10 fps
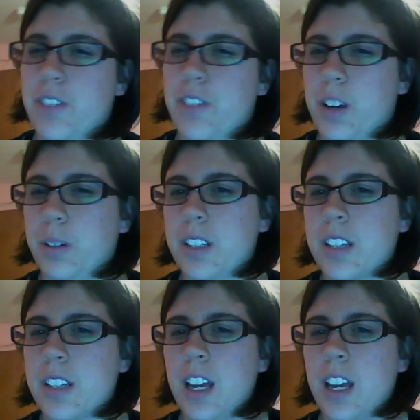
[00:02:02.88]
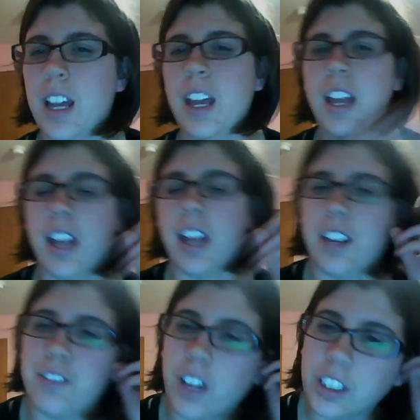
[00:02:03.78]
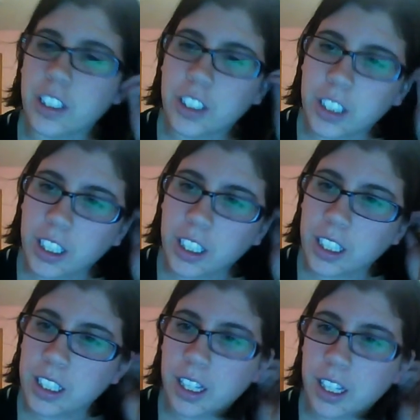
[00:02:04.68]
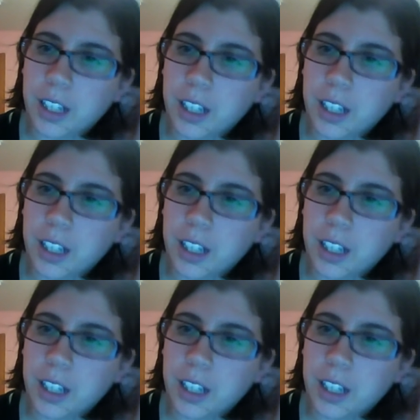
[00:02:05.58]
If there was a fun-looking,